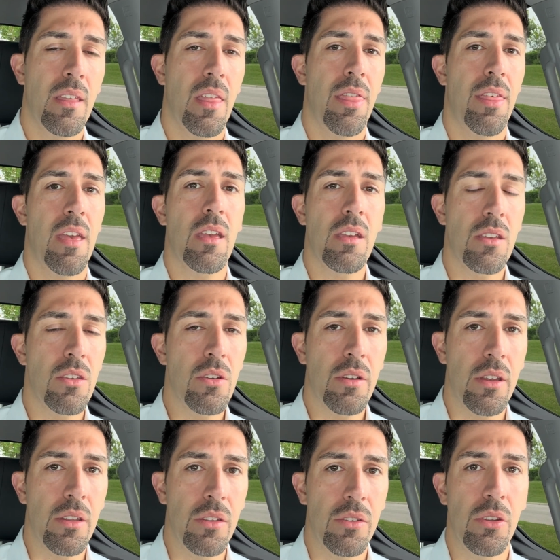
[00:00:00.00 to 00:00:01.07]
thing you
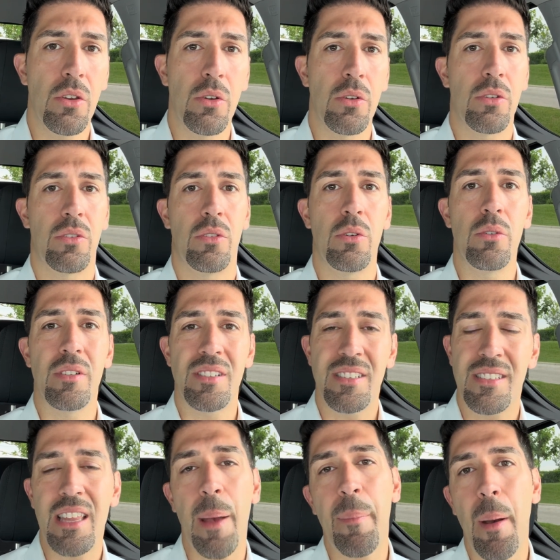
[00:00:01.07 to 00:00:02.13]
can do to
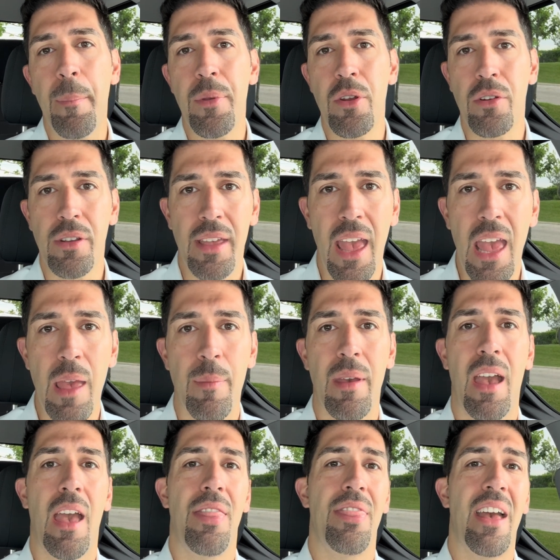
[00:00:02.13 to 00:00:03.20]
step up your game,
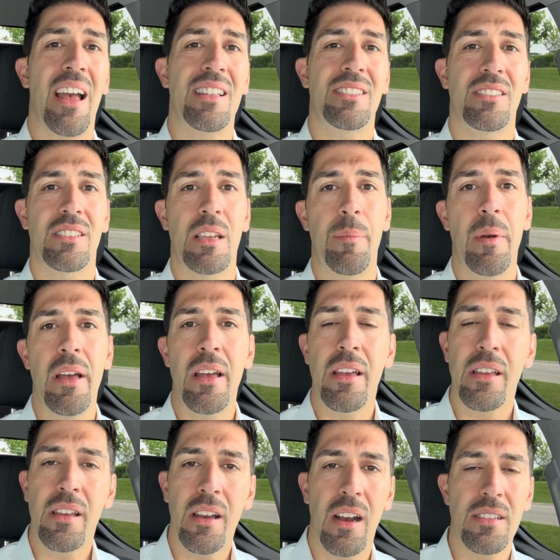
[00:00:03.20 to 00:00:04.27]
and that's some
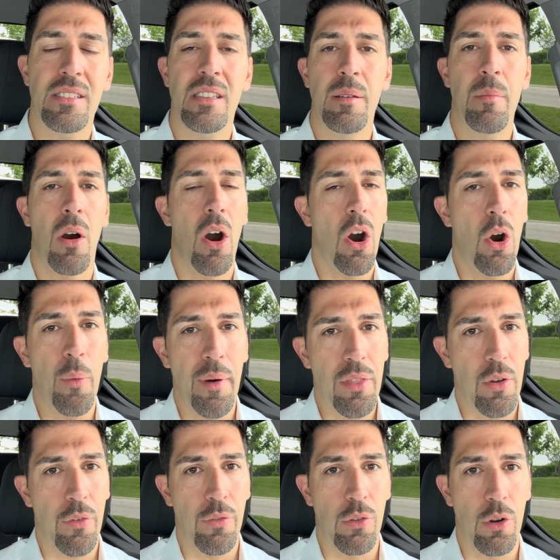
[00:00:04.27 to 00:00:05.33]
custom
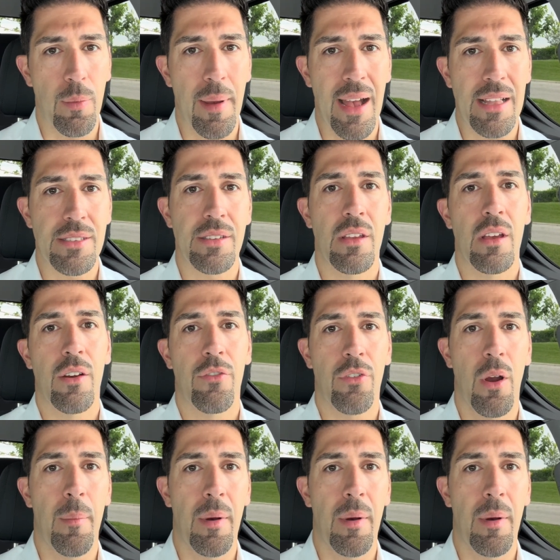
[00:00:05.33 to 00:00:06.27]
all-weather floor mats from